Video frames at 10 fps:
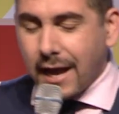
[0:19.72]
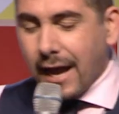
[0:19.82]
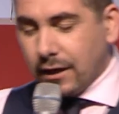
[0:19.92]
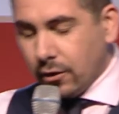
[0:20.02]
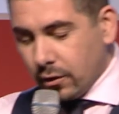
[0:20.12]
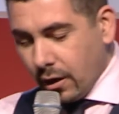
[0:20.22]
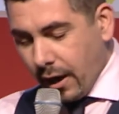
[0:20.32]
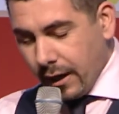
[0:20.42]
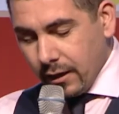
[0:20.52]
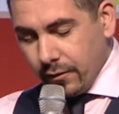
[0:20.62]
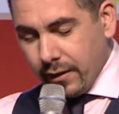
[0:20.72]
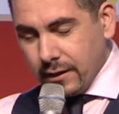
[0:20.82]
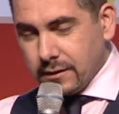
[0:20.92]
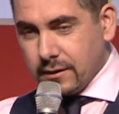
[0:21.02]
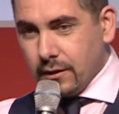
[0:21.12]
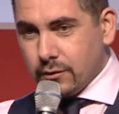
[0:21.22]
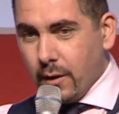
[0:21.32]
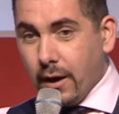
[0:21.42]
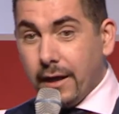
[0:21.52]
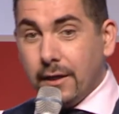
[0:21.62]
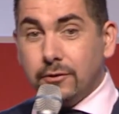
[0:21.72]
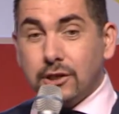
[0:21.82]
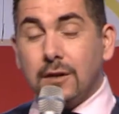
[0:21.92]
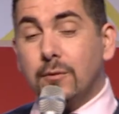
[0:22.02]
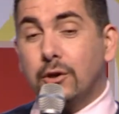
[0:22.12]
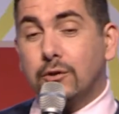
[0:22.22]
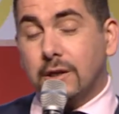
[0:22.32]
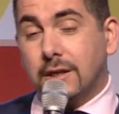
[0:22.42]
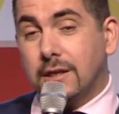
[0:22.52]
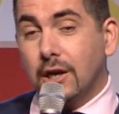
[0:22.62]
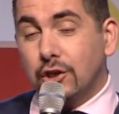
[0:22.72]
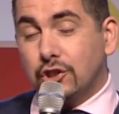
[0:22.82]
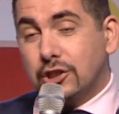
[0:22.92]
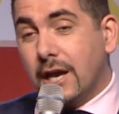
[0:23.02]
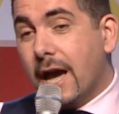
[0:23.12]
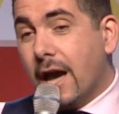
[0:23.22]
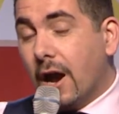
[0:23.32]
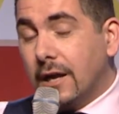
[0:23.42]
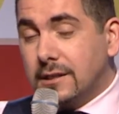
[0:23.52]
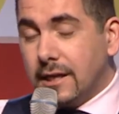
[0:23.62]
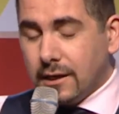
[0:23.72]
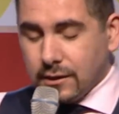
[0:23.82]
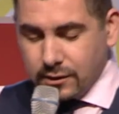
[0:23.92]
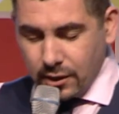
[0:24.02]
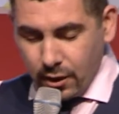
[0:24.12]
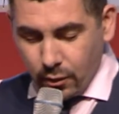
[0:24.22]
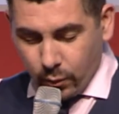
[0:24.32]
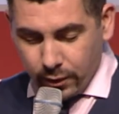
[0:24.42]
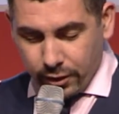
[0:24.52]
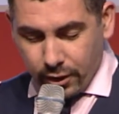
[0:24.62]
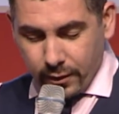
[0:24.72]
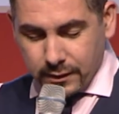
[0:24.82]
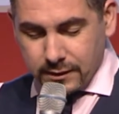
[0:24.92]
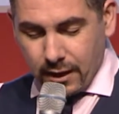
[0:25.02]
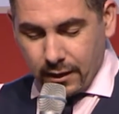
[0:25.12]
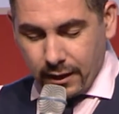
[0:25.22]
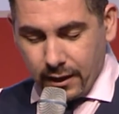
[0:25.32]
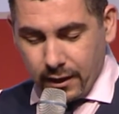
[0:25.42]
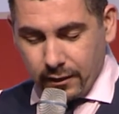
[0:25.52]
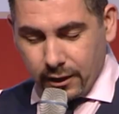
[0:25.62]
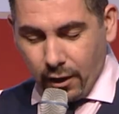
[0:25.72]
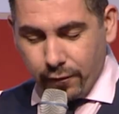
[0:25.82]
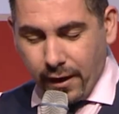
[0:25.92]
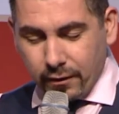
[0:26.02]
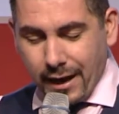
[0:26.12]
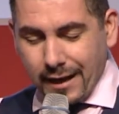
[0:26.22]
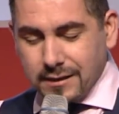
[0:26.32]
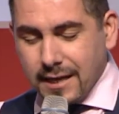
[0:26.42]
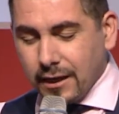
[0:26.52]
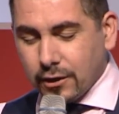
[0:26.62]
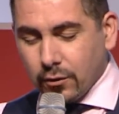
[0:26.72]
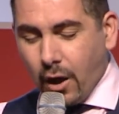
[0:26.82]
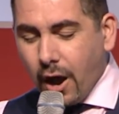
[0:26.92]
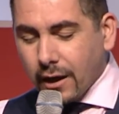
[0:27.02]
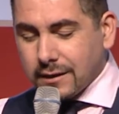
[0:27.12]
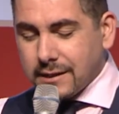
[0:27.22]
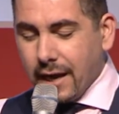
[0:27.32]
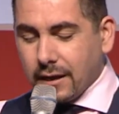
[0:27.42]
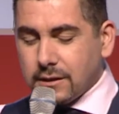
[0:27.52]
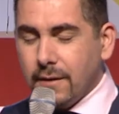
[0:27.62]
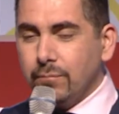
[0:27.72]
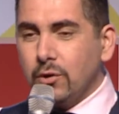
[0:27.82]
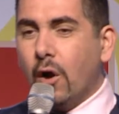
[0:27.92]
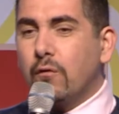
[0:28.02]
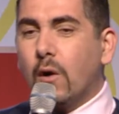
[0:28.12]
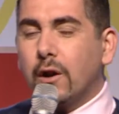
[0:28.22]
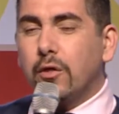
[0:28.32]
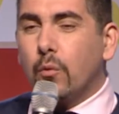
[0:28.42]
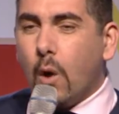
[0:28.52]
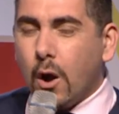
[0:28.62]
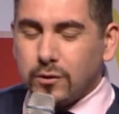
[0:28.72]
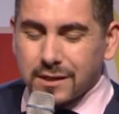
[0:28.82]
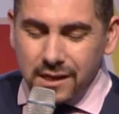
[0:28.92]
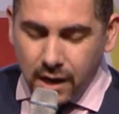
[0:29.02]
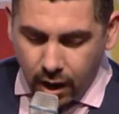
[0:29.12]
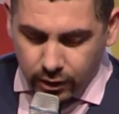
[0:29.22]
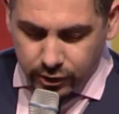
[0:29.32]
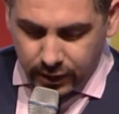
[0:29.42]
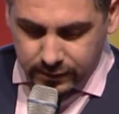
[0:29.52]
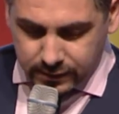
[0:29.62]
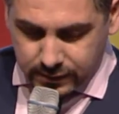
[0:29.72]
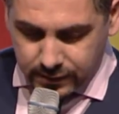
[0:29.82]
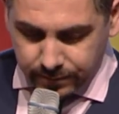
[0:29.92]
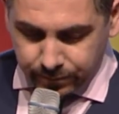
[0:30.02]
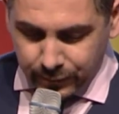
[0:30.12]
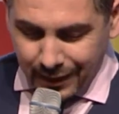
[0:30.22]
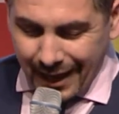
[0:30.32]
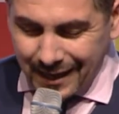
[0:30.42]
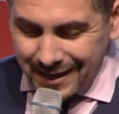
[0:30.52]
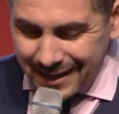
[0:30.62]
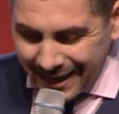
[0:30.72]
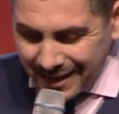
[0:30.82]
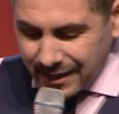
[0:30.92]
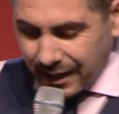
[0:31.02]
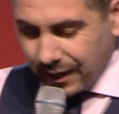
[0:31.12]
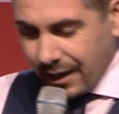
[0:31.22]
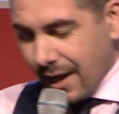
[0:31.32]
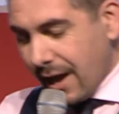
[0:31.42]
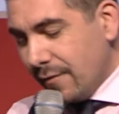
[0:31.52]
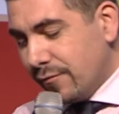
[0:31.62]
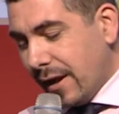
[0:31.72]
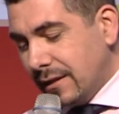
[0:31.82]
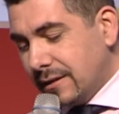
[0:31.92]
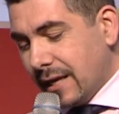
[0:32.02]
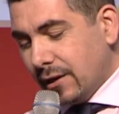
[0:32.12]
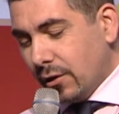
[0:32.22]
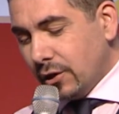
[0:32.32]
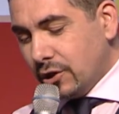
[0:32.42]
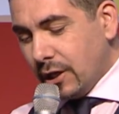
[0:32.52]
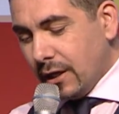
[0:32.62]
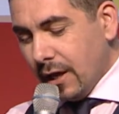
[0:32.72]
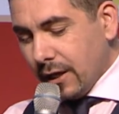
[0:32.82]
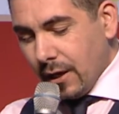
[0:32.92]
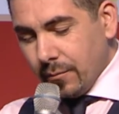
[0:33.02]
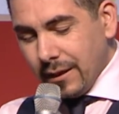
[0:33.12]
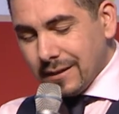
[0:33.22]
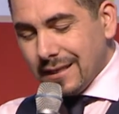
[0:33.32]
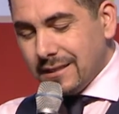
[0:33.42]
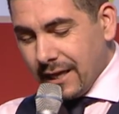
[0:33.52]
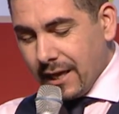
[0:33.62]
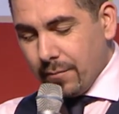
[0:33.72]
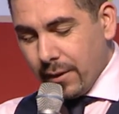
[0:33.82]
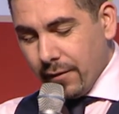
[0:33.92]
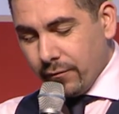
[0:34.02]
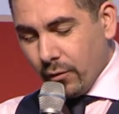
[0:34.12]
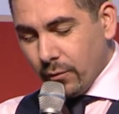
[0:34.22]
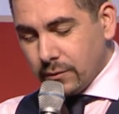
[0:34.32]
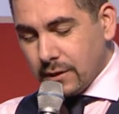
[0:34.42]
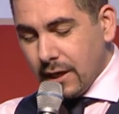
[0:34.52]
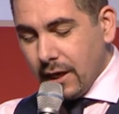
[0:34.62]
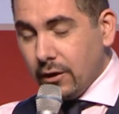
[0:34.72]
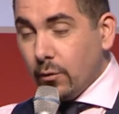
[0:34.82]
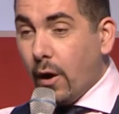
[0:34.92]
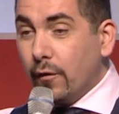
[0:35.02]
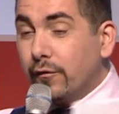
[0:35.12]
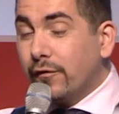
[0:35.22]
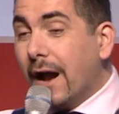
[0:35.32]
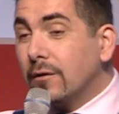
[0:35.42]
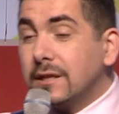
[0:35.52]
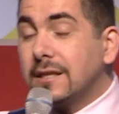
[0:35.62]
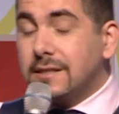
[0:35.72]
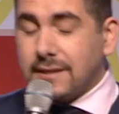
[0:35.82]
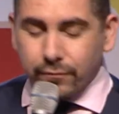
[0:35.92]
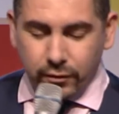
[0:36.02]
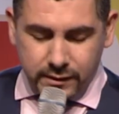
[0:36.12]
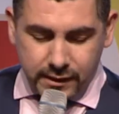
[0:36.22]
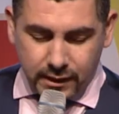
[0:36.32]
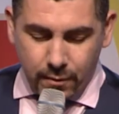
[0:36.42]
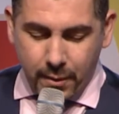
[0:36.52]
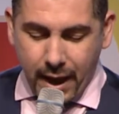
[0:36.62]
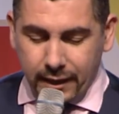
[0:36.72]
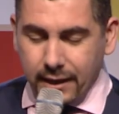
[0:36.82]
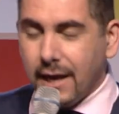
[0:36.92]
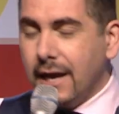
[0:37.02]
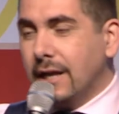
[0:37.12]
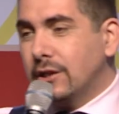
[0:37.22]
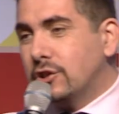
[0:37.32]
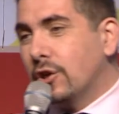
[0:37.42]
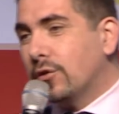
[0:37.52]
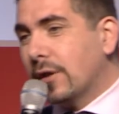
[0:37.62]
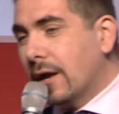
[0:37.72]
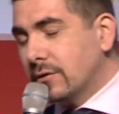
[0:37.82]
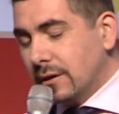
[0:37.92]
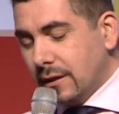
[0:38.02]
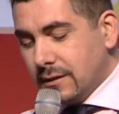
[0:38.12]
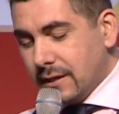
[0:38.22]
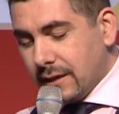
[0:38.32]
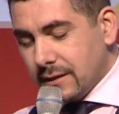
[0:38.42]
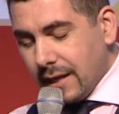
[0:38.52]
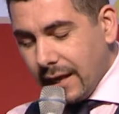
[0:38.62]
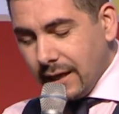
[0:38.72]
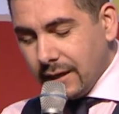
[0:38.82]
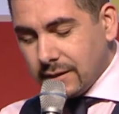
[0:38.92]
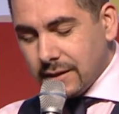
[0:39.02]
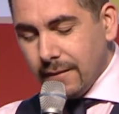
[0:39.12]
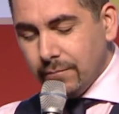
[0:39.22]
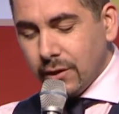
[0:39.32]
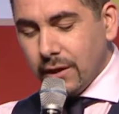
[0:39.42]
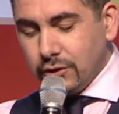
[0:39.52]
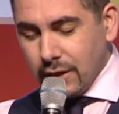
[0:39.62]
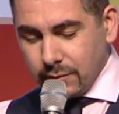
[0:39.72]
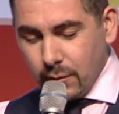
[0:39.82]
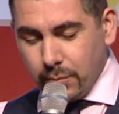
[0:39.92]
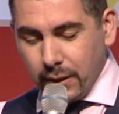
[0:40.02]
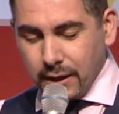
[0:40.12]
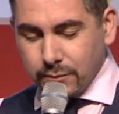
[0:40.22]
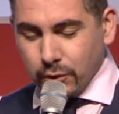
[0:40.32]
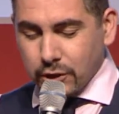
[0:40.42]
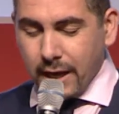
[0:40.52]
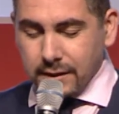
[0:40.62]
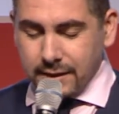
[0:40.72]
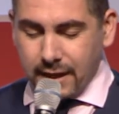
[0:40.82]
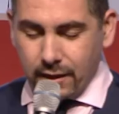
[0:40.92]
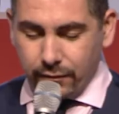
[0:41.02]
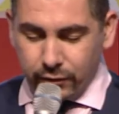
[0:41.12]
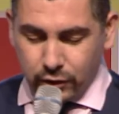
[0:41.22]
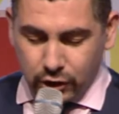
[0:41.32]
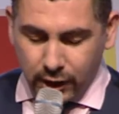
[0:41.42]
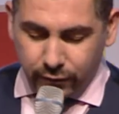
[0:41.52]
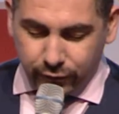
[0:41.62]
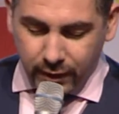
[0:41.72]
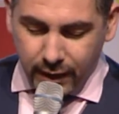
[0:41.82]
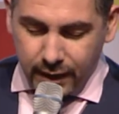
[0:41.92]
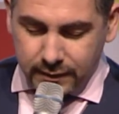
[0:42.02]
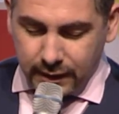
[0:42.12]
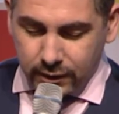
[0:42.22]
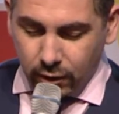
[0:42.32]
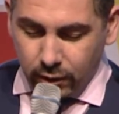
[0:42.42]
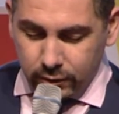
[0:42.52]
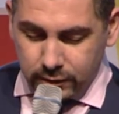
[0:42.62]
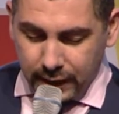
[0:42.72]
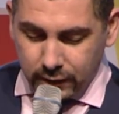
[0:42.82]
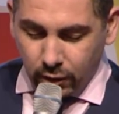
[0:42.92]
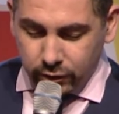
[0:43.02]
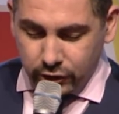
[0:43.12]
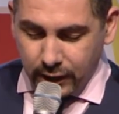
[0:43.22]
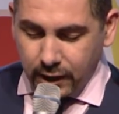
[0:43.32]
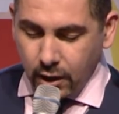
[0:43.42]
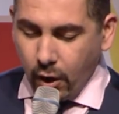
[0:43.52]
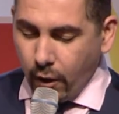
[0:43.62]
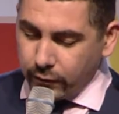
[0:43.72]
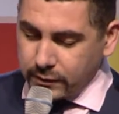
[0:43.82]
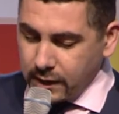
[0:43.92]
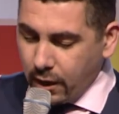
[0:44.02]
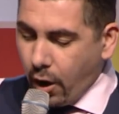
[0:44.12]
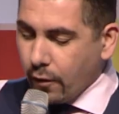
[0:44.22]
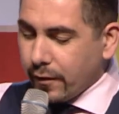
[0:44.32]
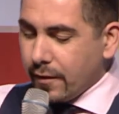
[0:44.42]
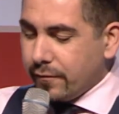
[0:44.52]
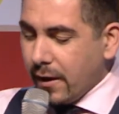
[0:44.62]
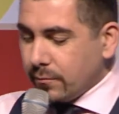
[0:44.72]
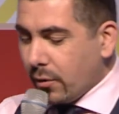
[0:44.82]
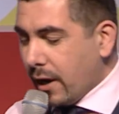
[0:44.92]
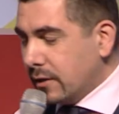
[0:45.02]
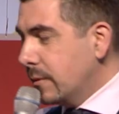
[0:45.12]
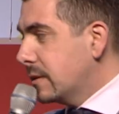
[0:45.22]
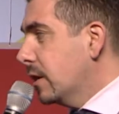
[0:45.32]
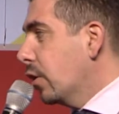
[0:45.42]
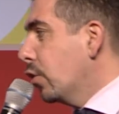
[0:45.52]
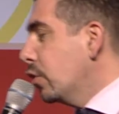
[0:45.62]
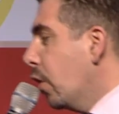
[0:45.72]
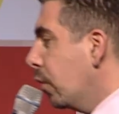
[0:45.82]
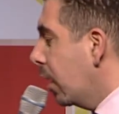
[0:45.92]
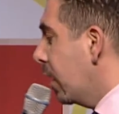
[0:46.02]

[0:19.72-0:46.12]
and online events as well. And the gentleman who's going to share ideas with you is certainly the co-founder and technical architect of one of the world's largest and leading event technology companies and ticket platforms in the world, founded in San Francisco back in 2006. Ladies and gentlemen, please put your hands together for the Chief Technology Officer of Eventbrite, Mr. Renaud